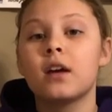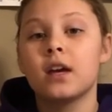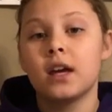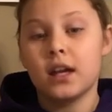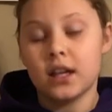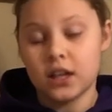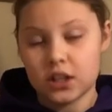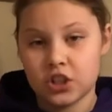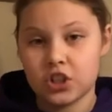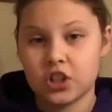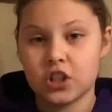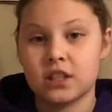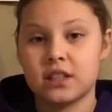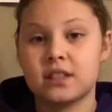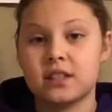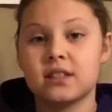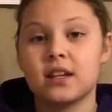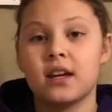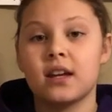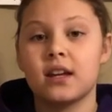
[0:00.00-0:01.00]
He's
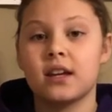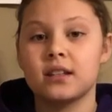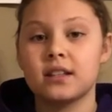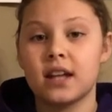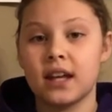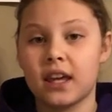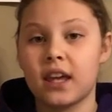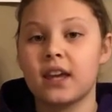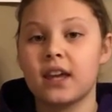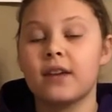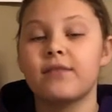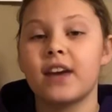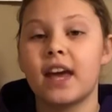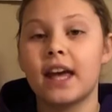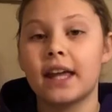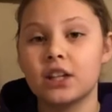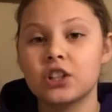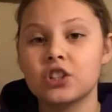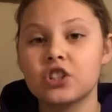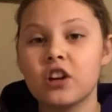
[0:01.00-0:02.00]
just taking
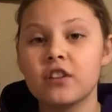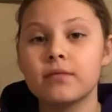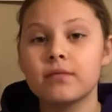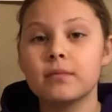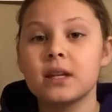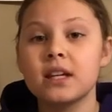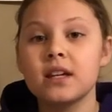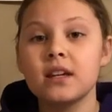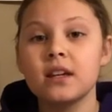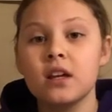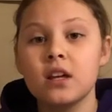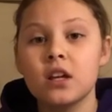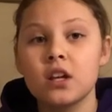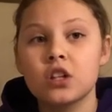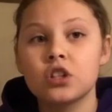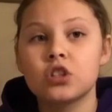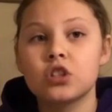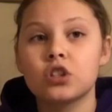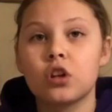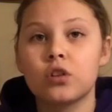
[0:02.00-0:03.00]
advantage of me.
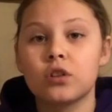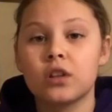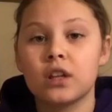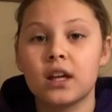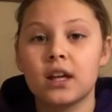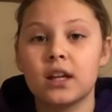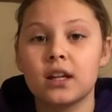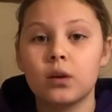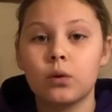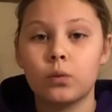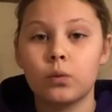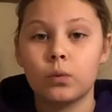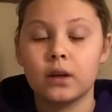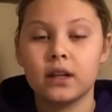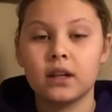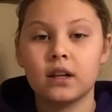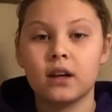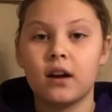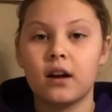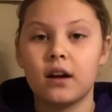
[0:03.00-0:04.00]
So then we
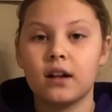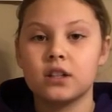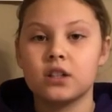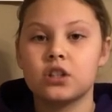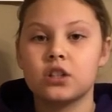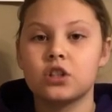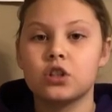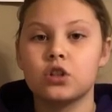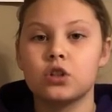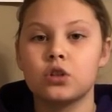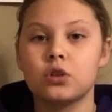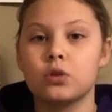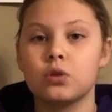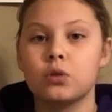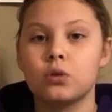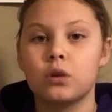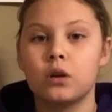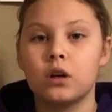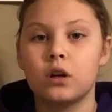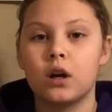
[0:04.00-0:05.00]
got
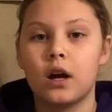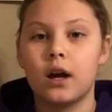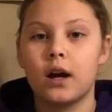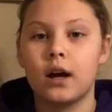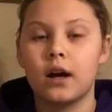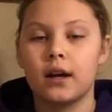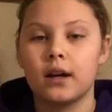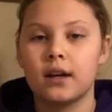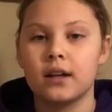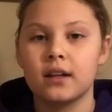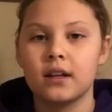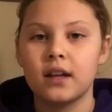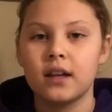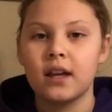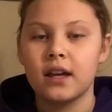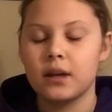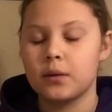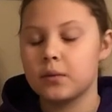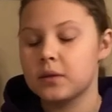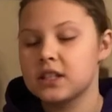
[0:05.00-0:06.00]
to, uh,
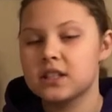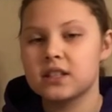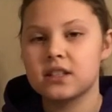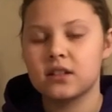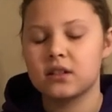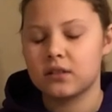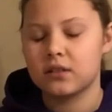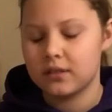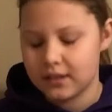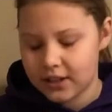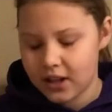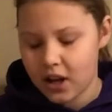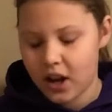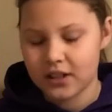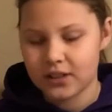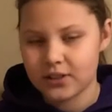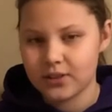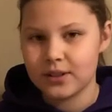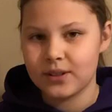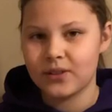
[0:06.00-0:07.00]
he was still not
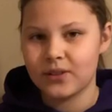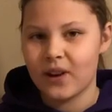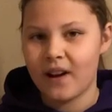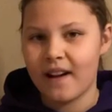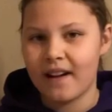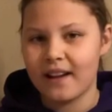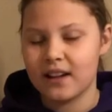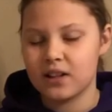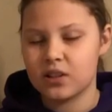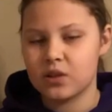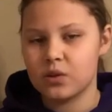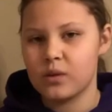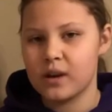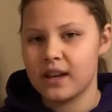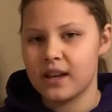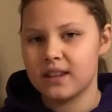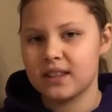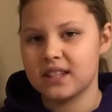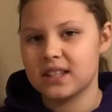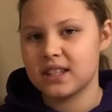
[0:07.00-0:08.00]
doing right
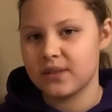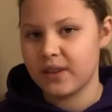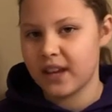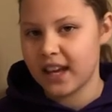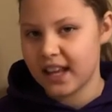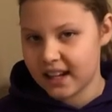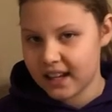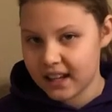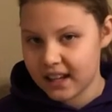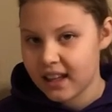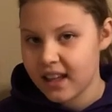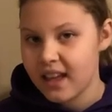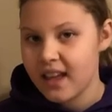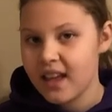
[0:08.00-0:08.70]
with Savannah.